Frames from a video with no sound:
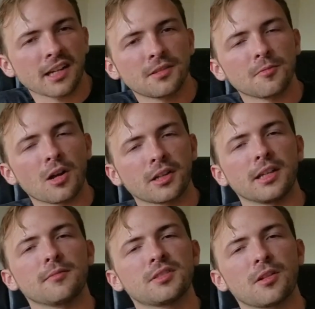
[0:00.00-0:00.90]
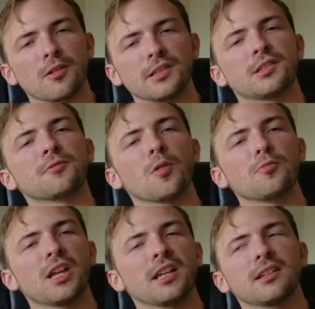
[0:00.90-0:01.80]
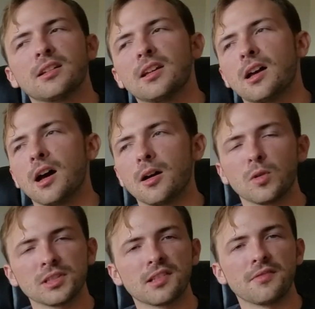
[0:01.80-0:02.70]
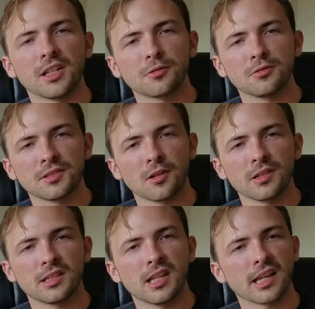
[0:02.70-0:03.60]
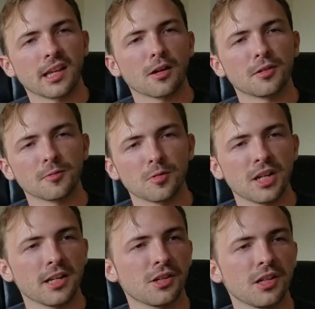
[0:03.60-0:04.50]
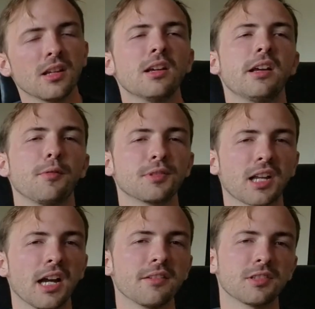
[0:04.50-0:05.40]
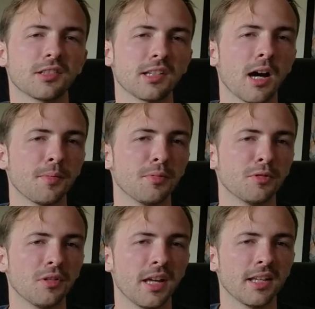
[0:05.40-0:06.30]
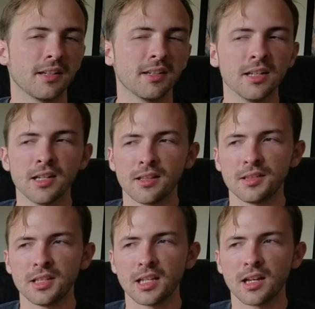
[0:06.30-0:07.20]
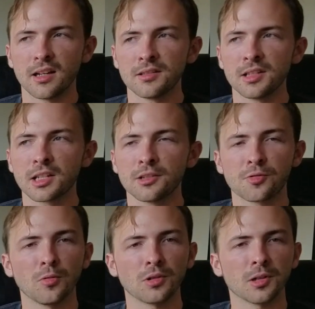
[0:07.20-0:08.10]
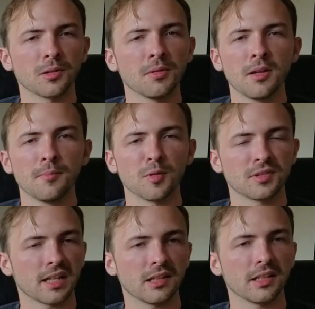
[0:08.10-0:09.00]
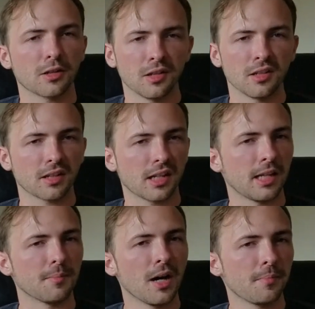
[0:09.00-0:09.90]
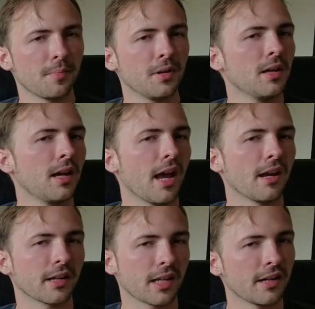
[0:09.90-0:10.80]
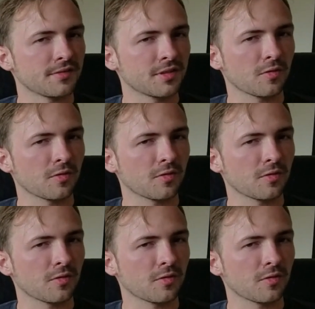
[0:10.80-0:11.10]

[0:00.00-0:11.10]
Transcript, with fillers: the rocket started to rotate. Uh, once the vehicle started taking on a rotation, it was kind of unstoppable, and the uh, the controller most likely couldn't keep up. And I kind of